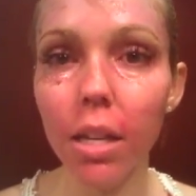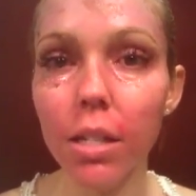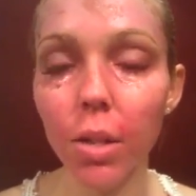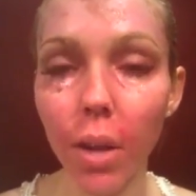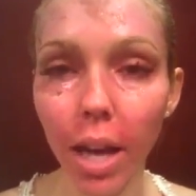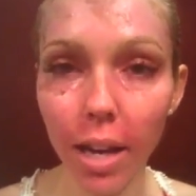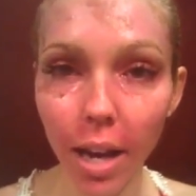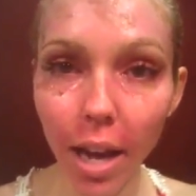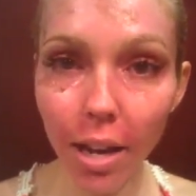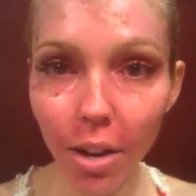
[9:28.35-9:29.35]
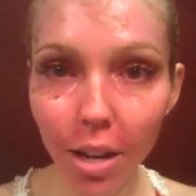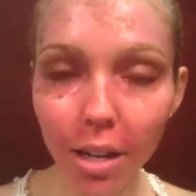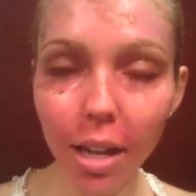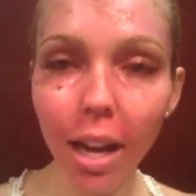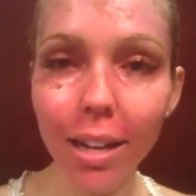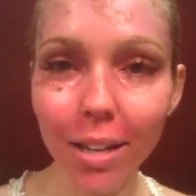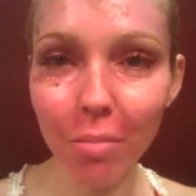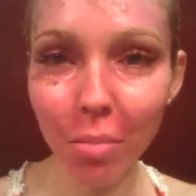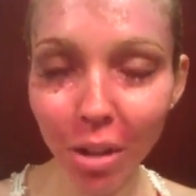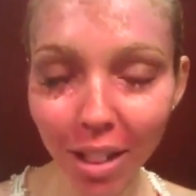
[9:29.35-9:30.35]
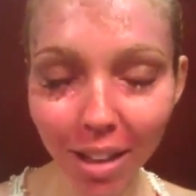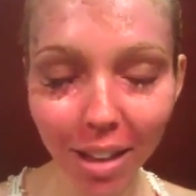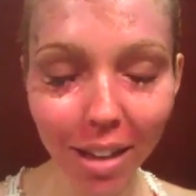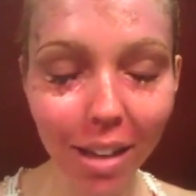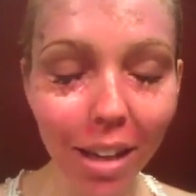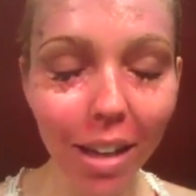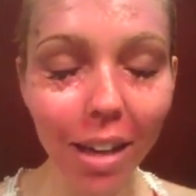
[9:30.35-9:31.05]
So I had a hat on, I had an umbrella.